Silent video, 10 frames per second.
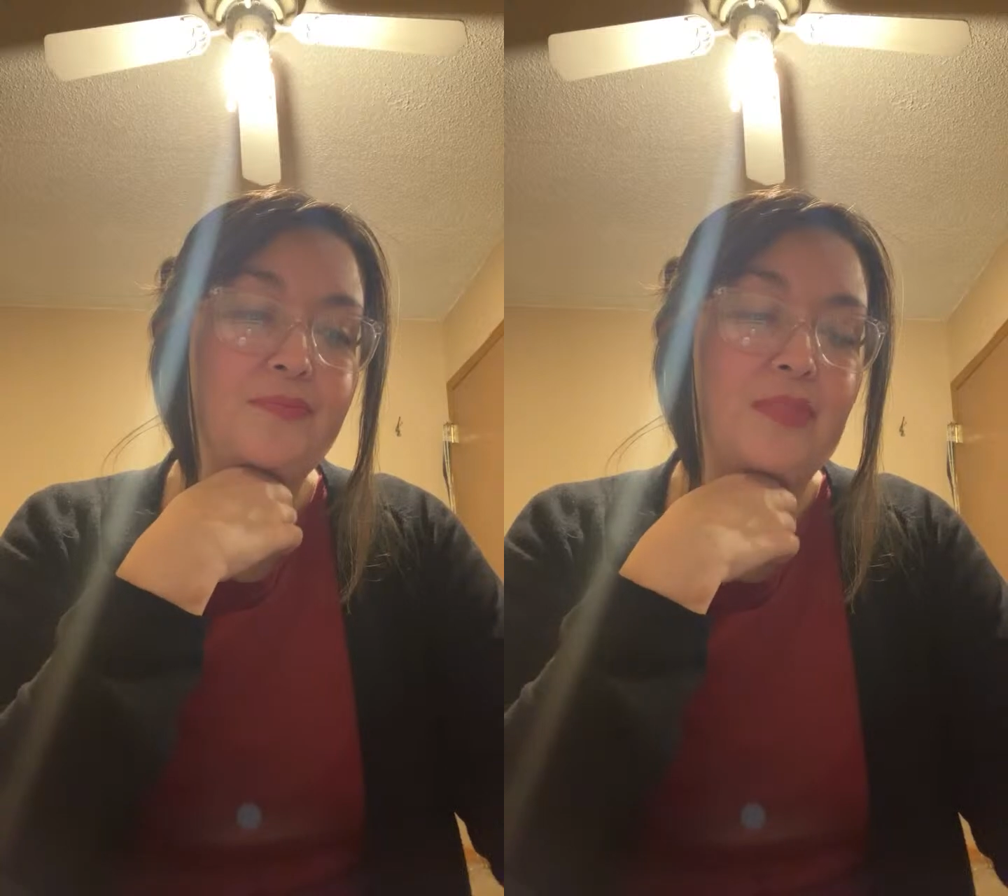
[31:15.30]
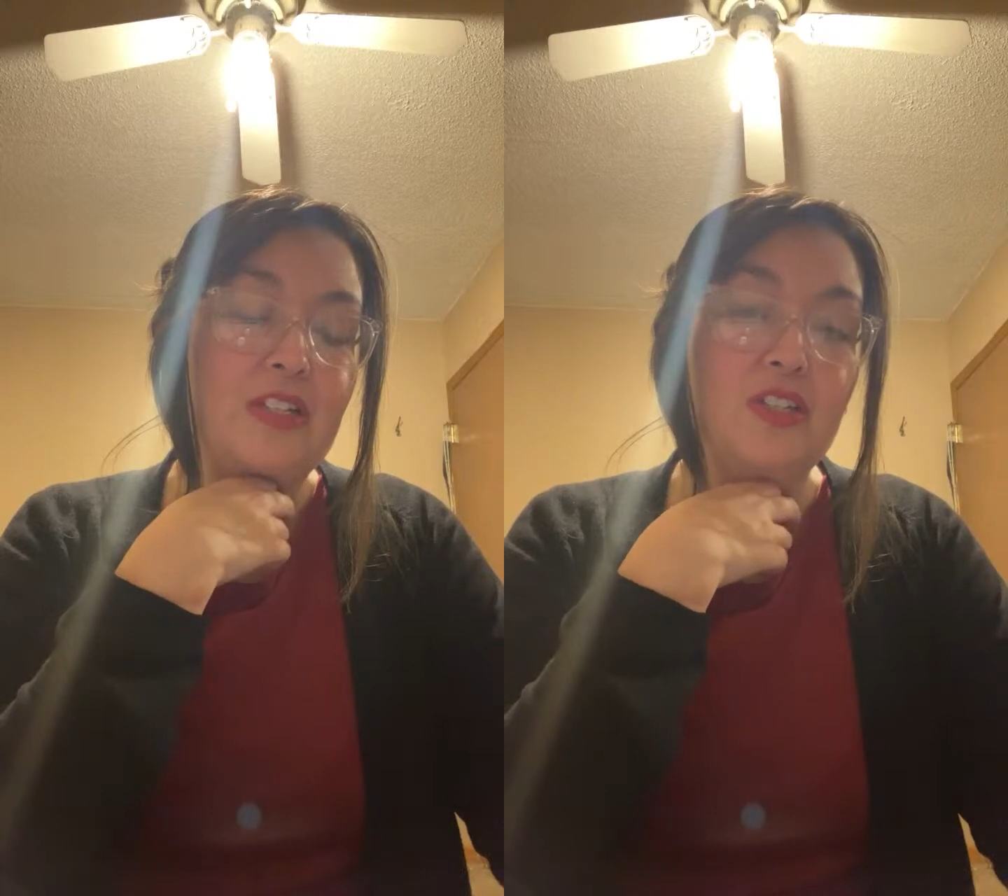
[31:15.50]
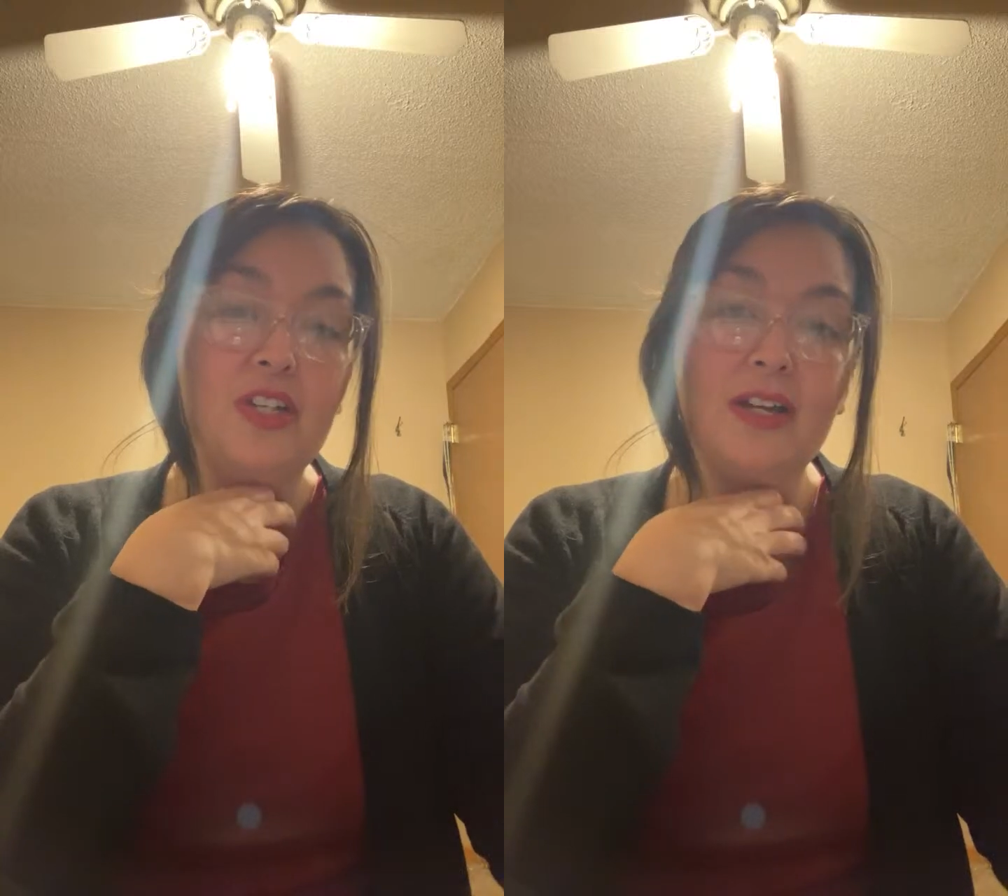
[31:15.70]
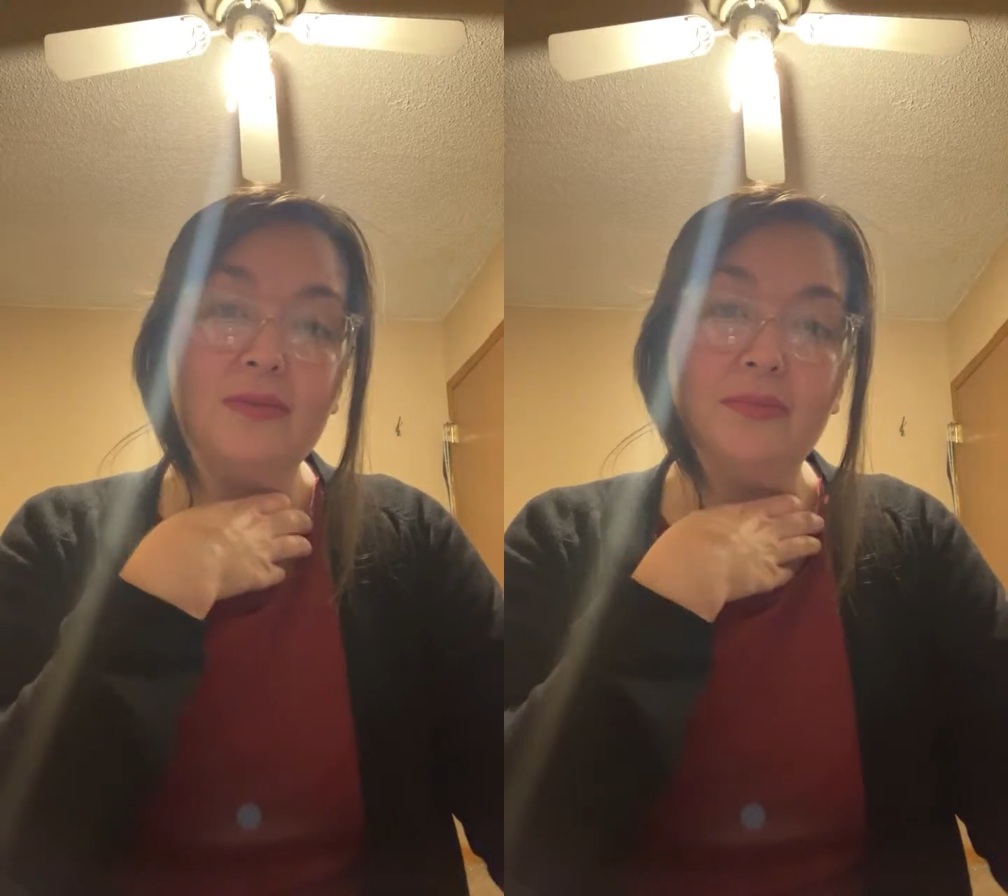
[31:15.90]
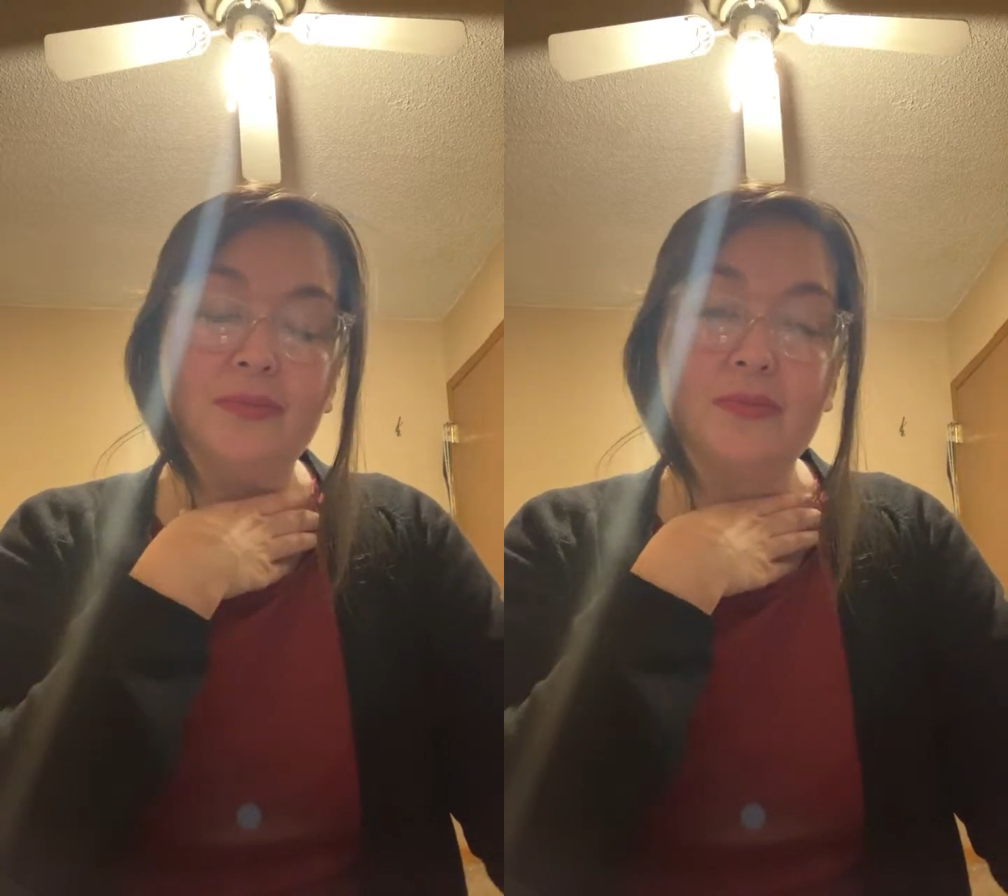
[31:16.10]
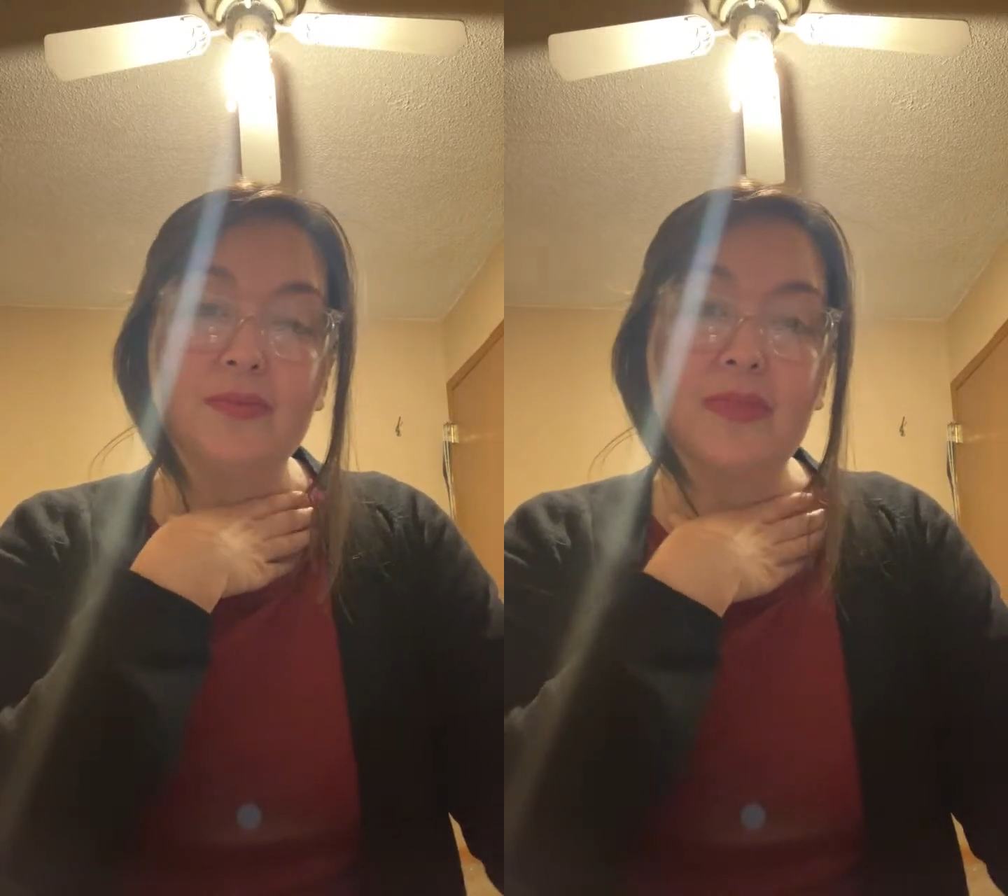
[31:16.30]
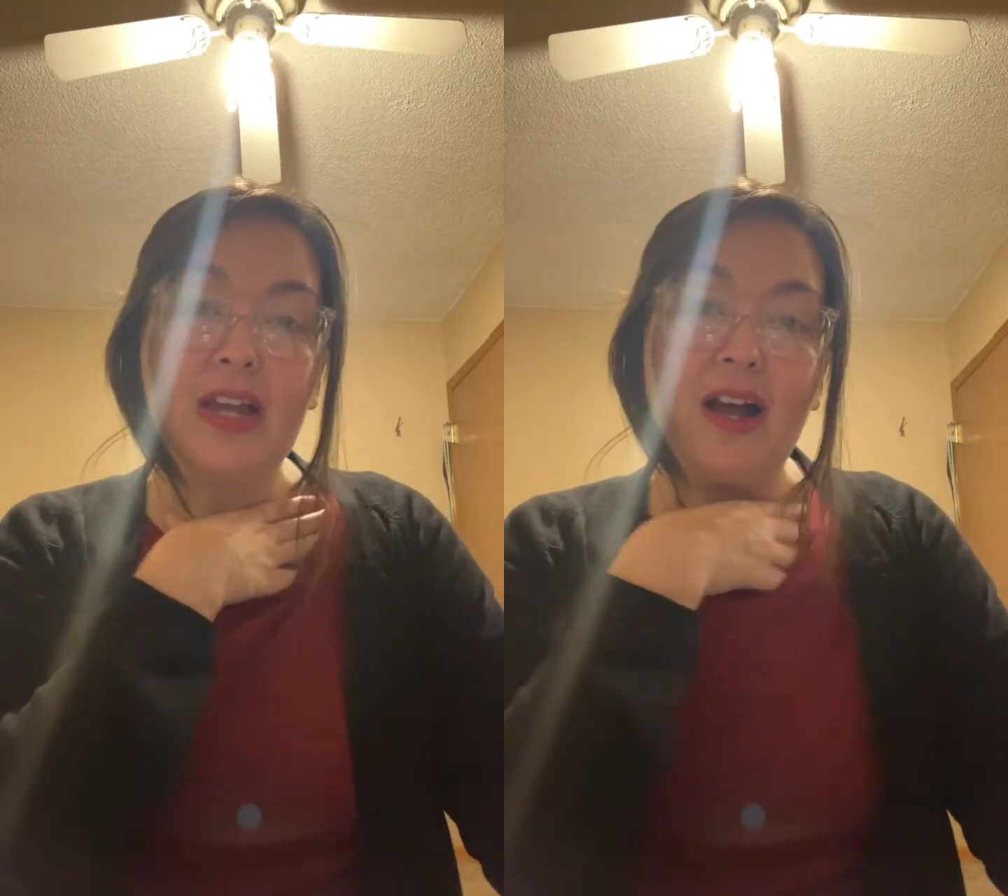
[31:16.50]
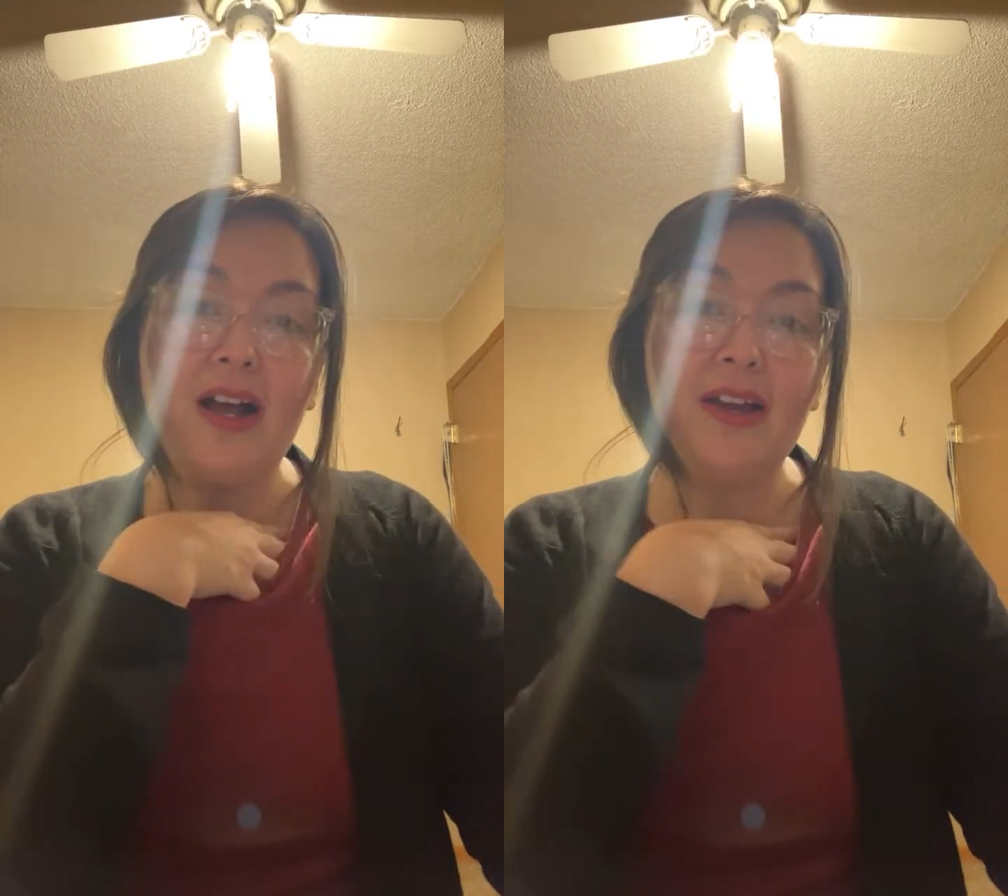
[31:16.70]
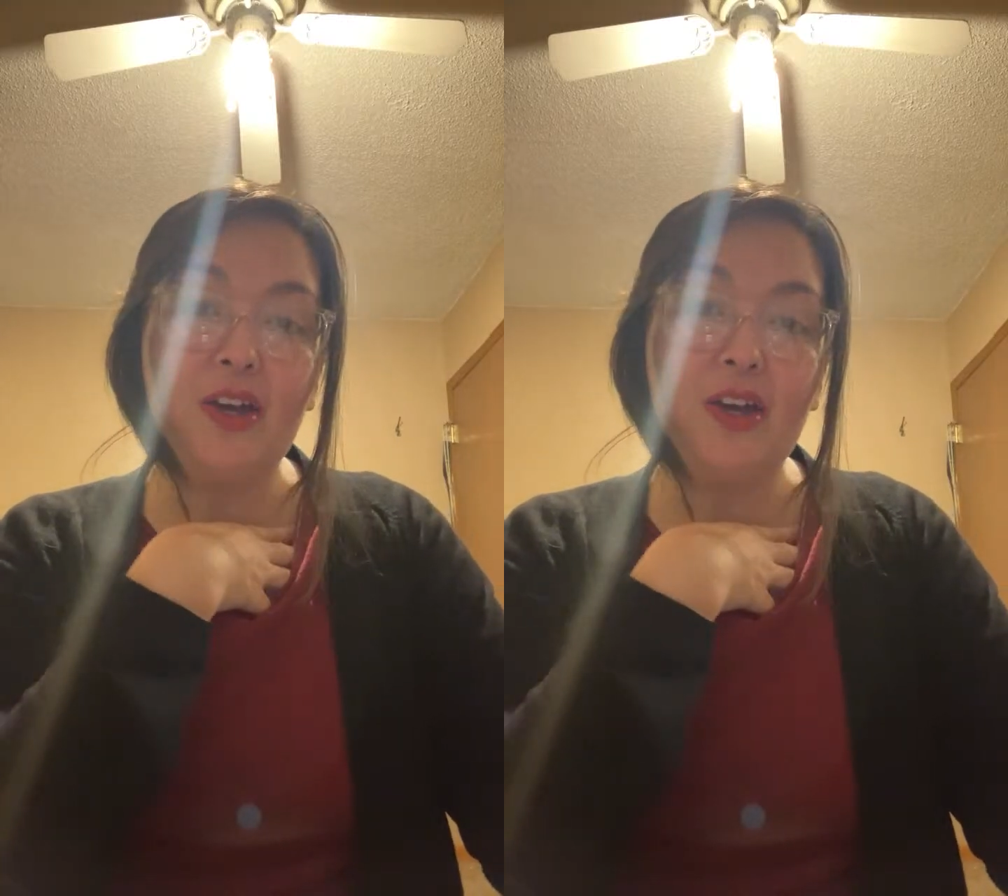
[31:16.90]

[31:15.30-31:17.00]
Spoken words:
So yeah, I